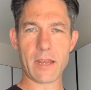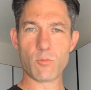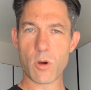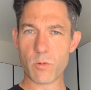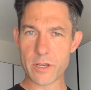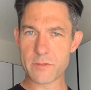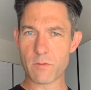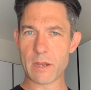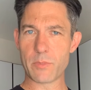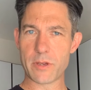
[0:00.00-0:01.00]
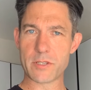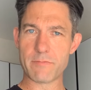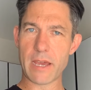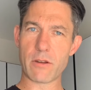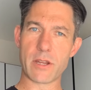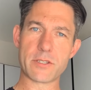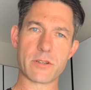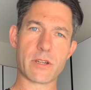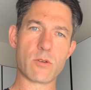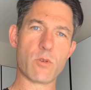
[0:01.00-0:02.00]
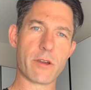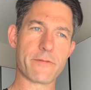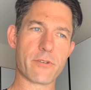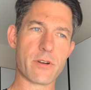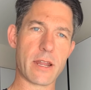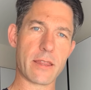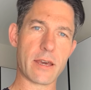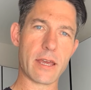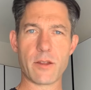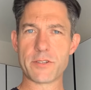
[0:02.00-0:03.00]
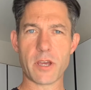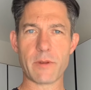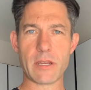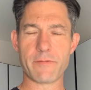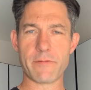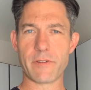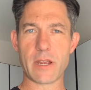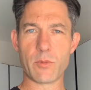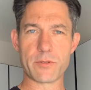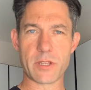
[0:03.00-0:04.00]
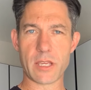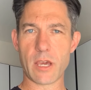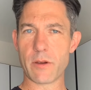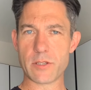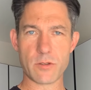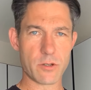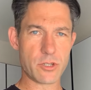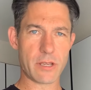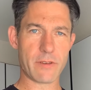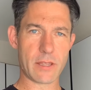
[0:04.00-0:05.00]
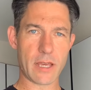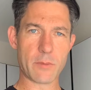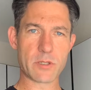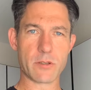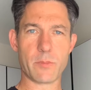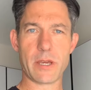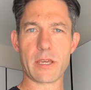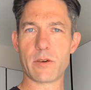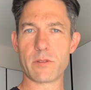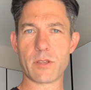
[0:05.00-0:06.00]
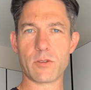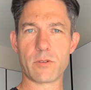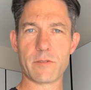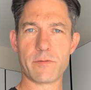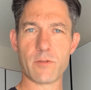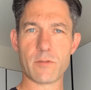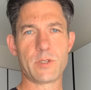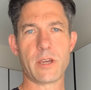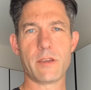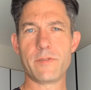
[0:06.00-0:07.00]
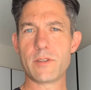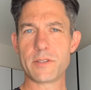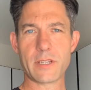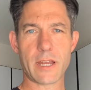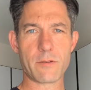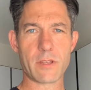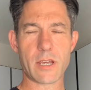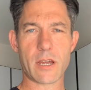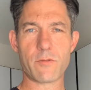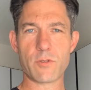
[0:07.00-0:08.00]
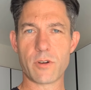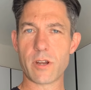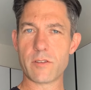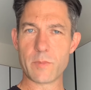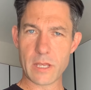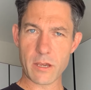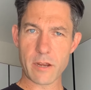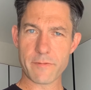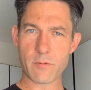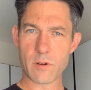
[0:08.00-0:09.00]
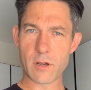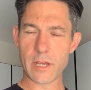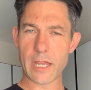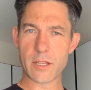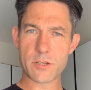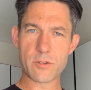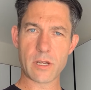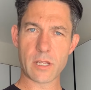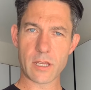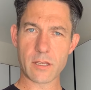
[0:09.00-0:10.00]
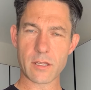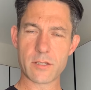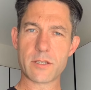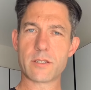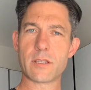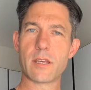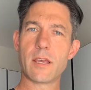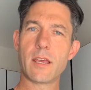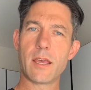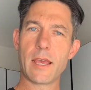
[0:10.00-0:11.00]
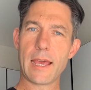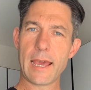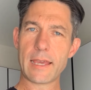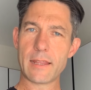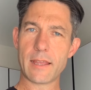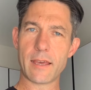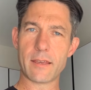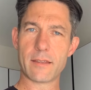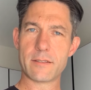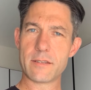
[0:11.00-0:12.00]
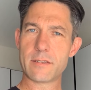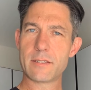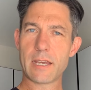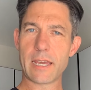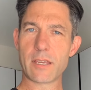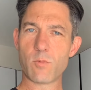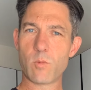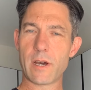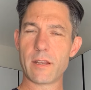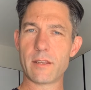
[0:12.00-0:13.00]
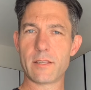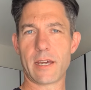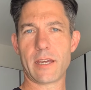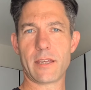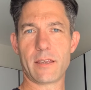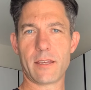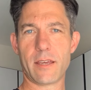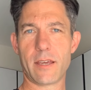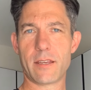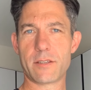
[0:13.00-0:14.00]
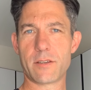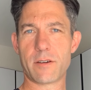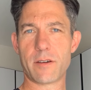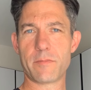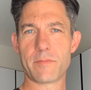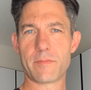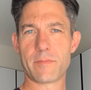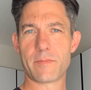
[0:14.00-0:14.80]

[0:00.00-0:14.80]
and what works for one person may not necessarily work for another, and there are so many different variables that go into you achieving the absolute peak health that you're looking for. So if you're just starting with a carnivore diet, or you've been going for a while and you're struggling, just hang in there. Just take one day at a time.